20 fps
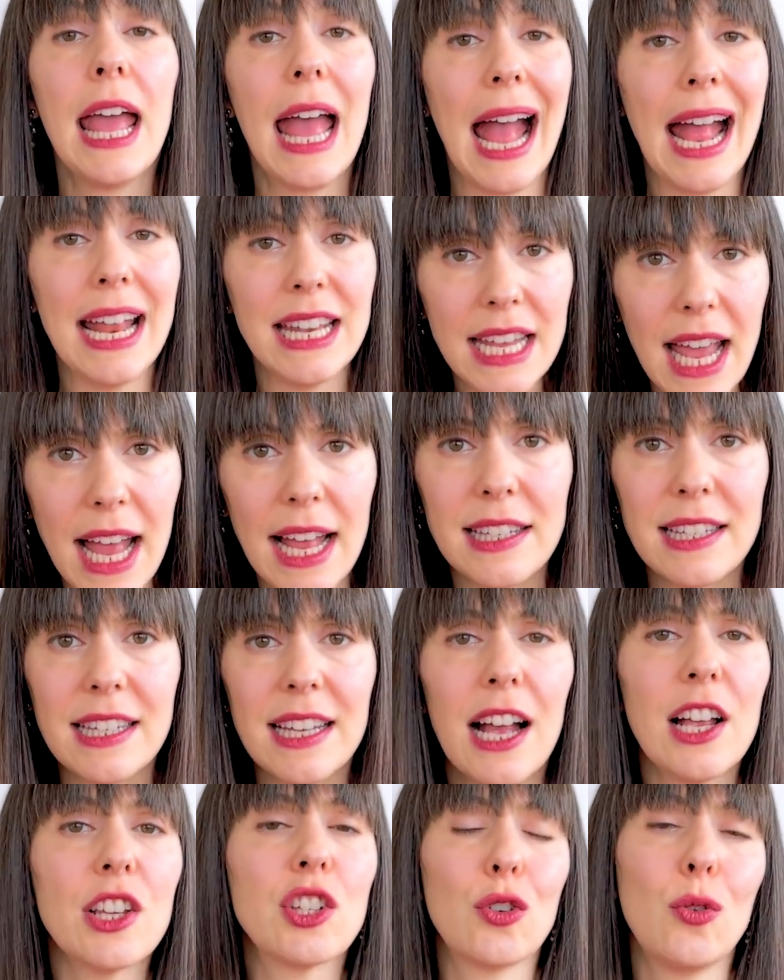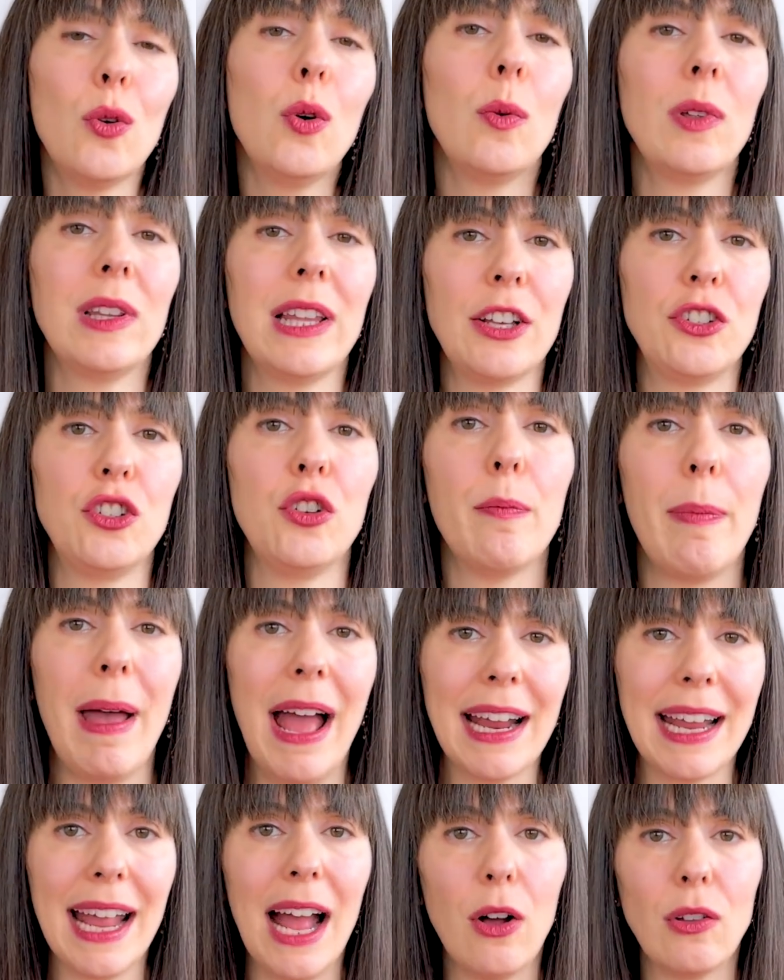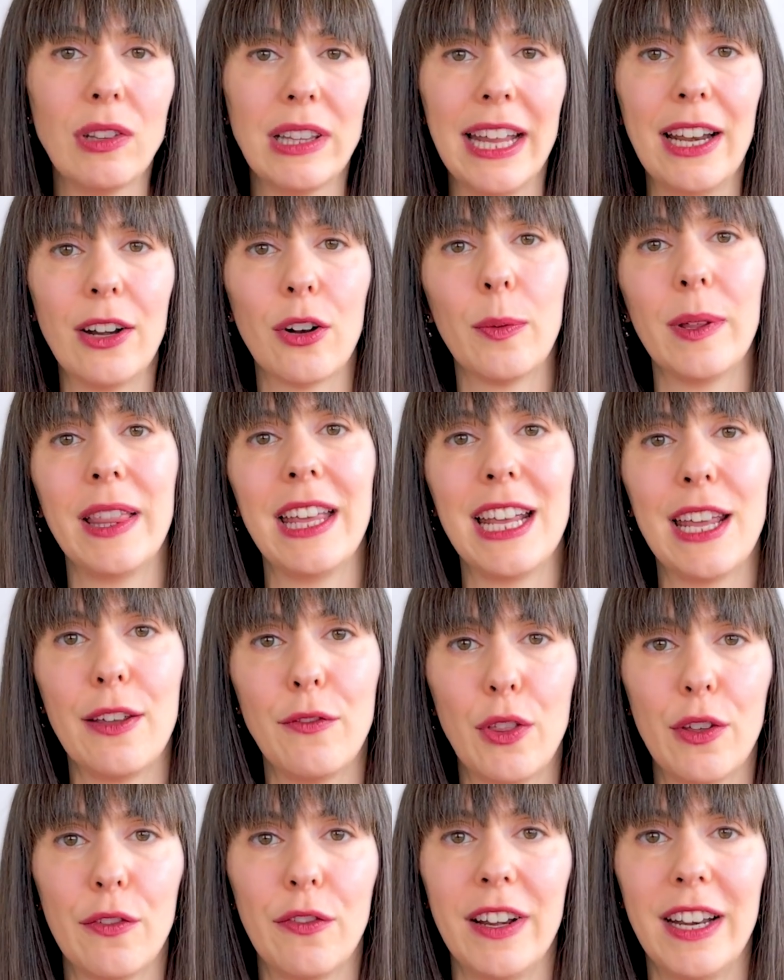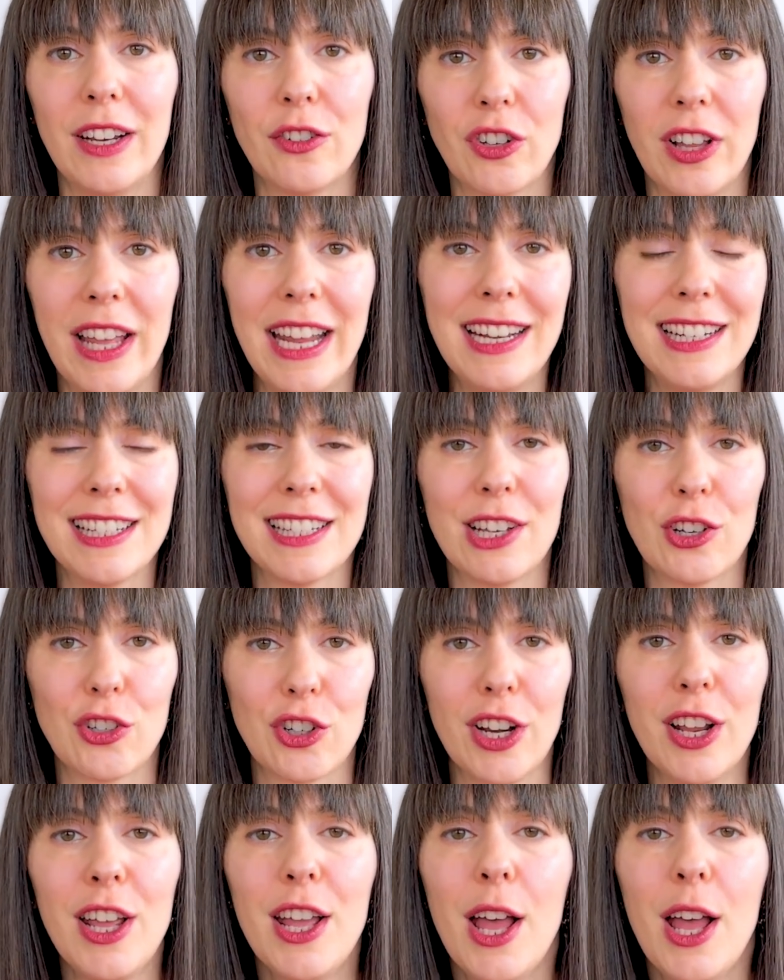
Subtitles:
And yes, a school will let you back out later when they give you the financial aid decision.